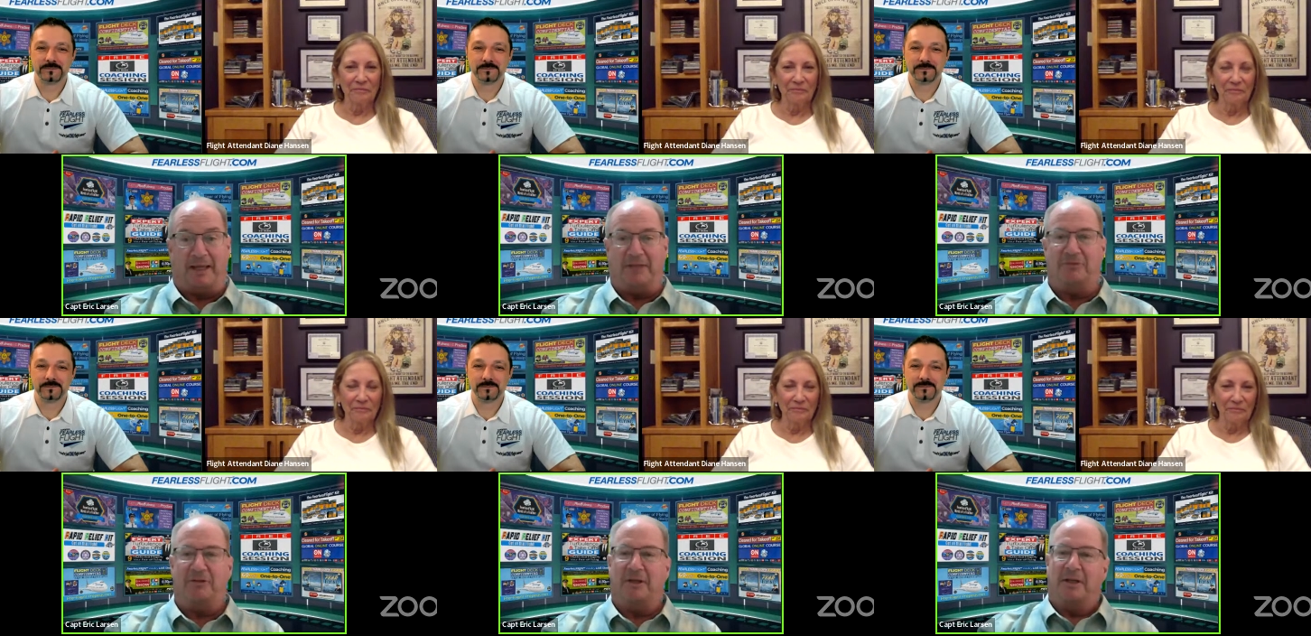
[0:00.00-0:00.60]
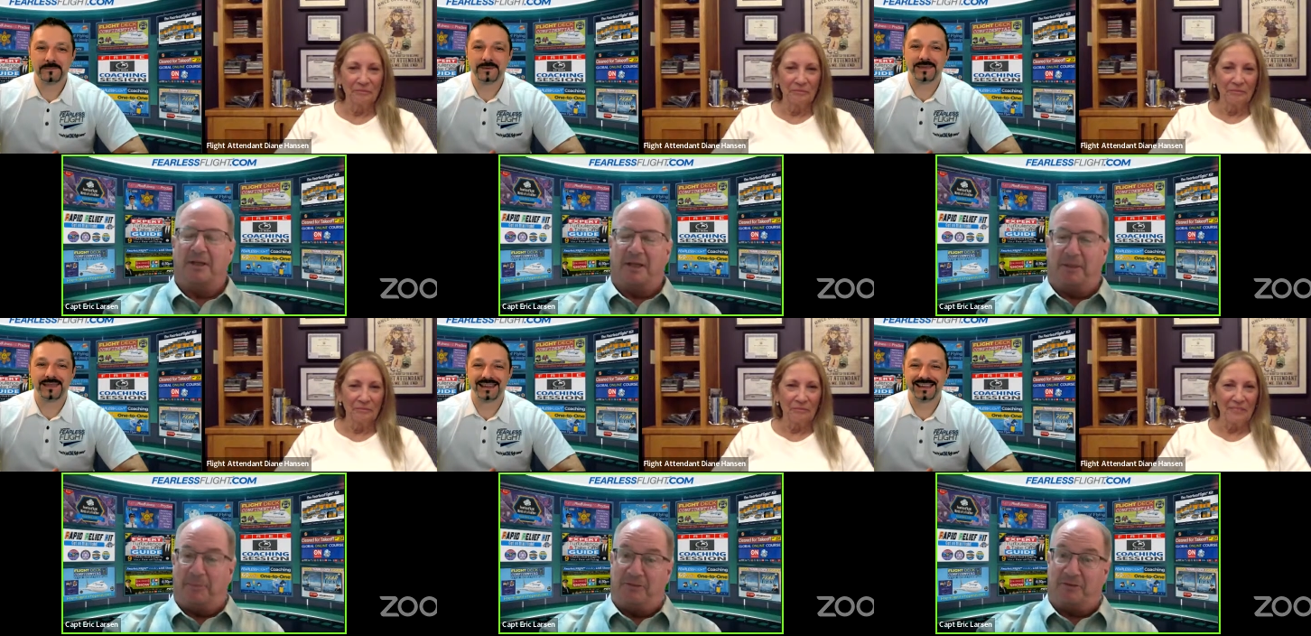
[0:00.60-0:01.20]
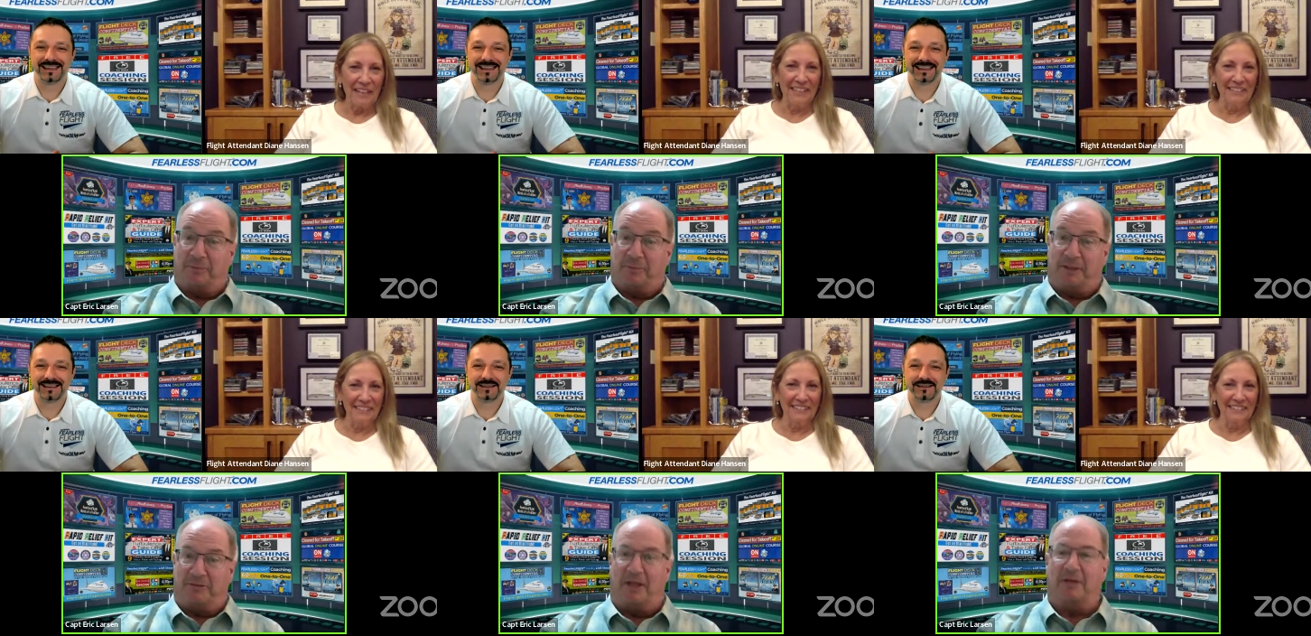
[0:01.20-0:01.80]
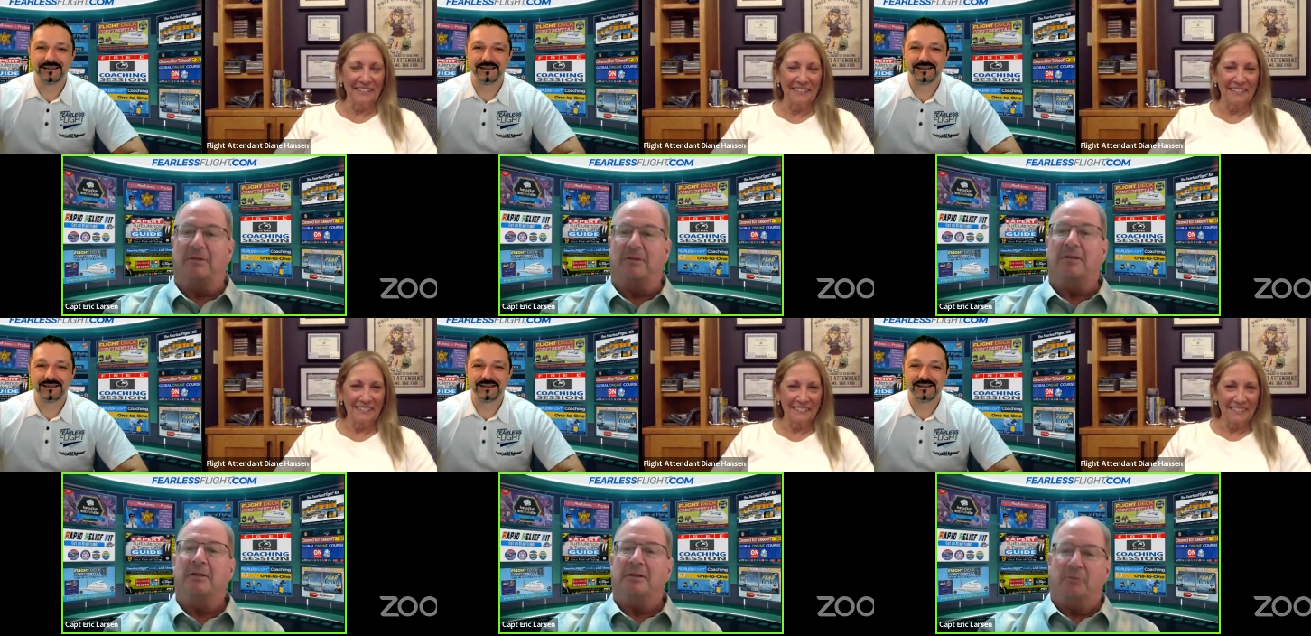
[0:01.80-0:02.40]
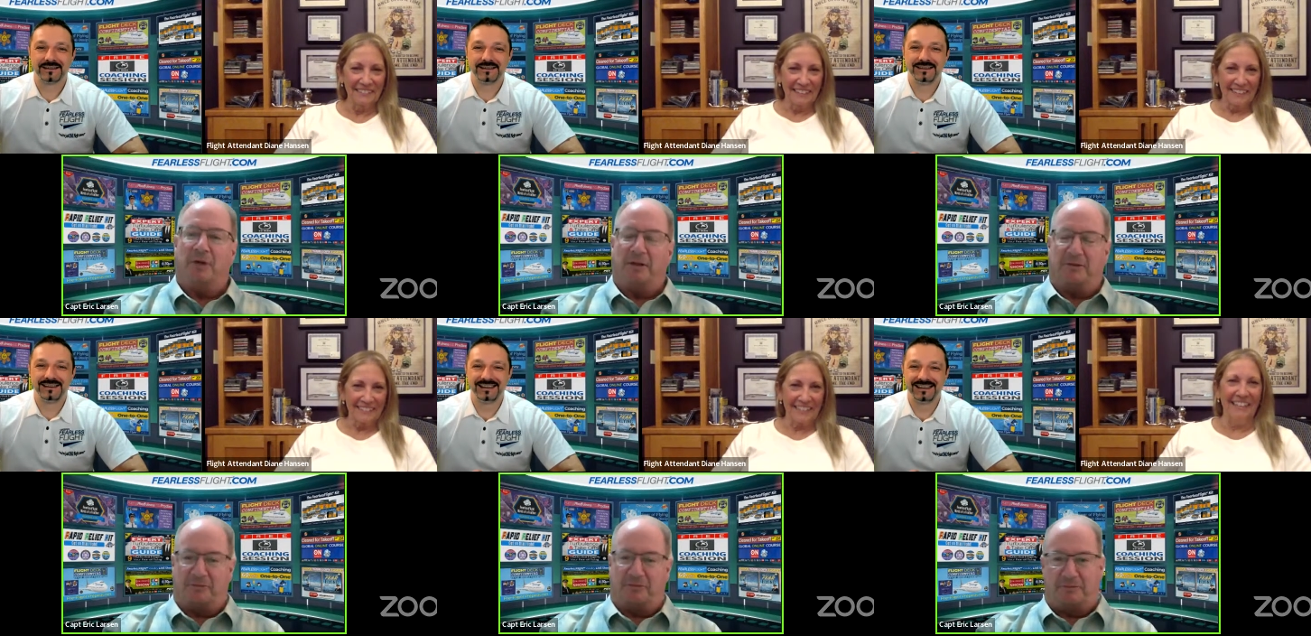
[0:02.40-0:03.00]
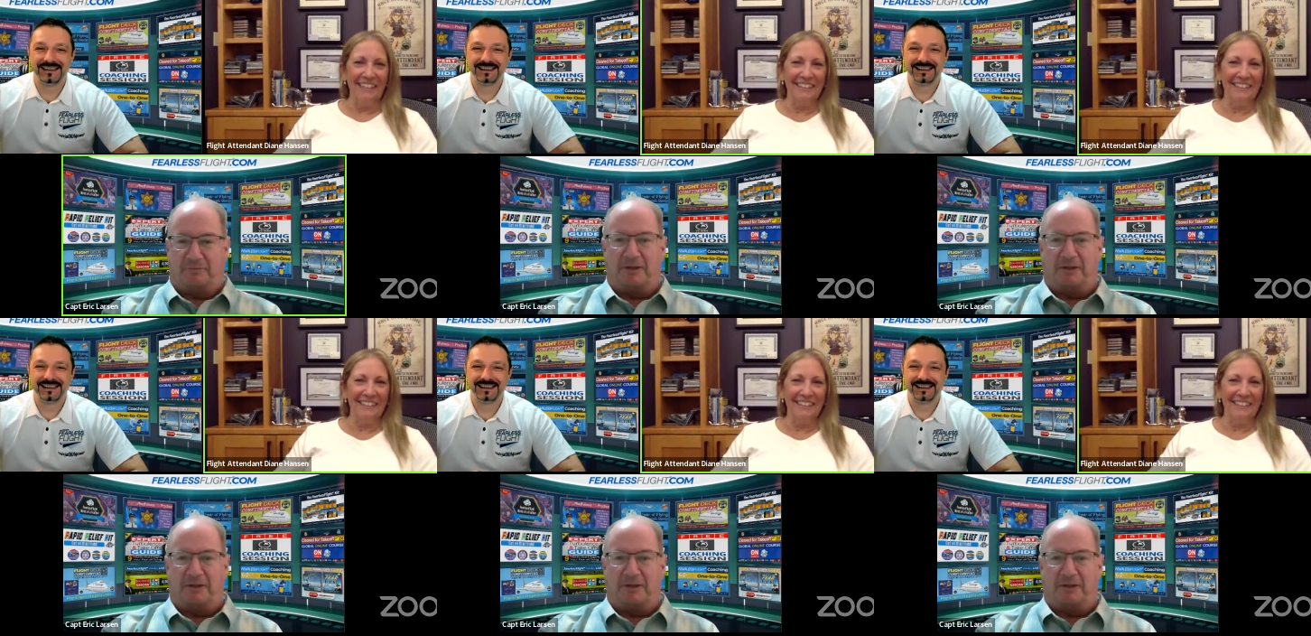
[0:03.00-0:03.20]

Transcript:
Speaker 1: age and may still be in jail, was